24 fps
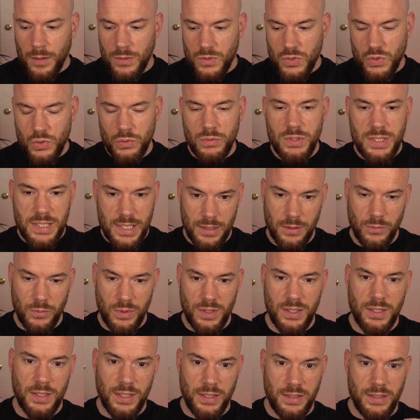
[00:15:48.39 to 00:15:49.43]
Storytelling
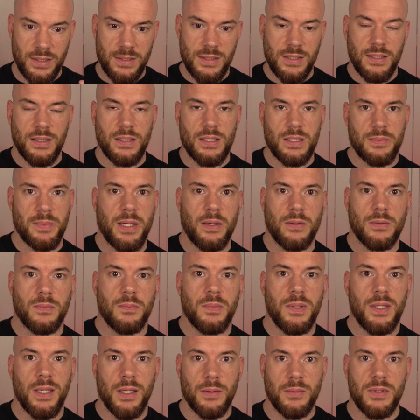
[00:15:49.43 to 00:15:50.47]
within editing is
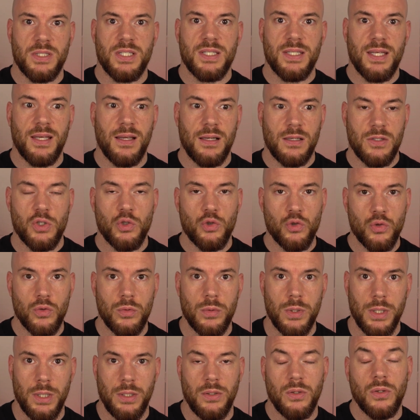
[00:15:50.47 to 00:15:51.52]
about being able to tell a
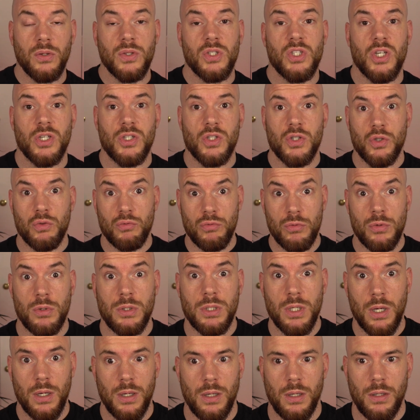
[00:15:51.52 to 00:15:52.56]
story not just through
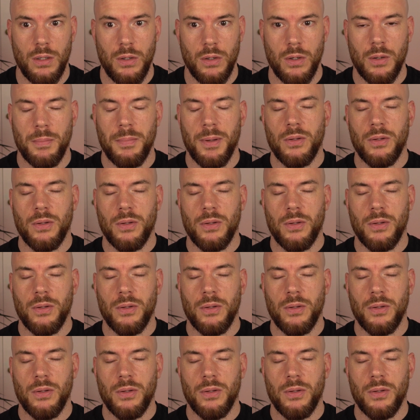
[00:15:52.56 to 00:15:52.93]
dialogue,